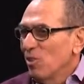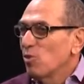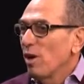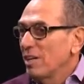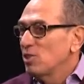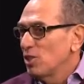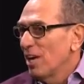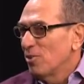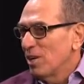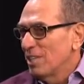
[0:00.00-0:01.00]
the greatest
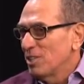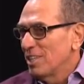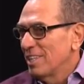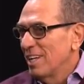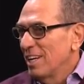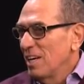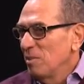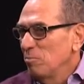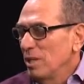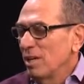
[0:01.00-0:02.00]
generation.
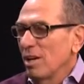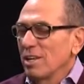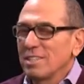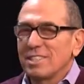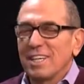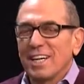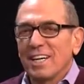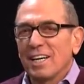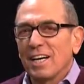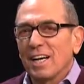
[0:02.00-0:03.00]
Mm-hmm. Because
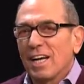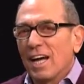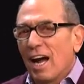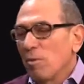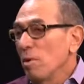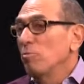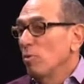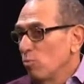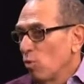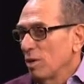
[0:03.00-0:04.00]
uh, I remember
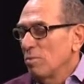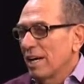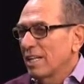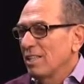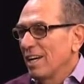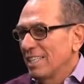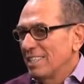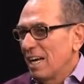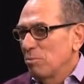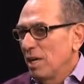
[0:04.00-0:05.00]
one of my
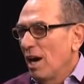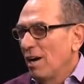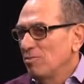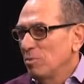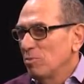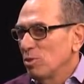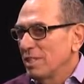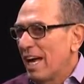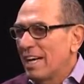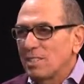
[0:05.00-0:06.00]
clients, Abbie Hoffman,
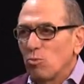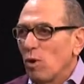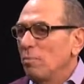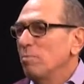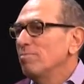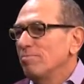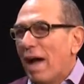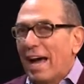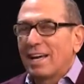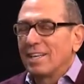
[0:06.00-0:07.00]
was asked way
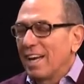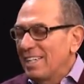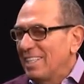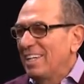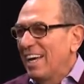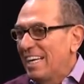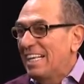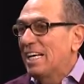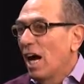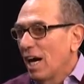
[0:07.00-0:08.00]
back in
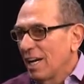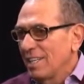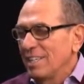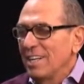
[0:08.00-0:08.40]
1989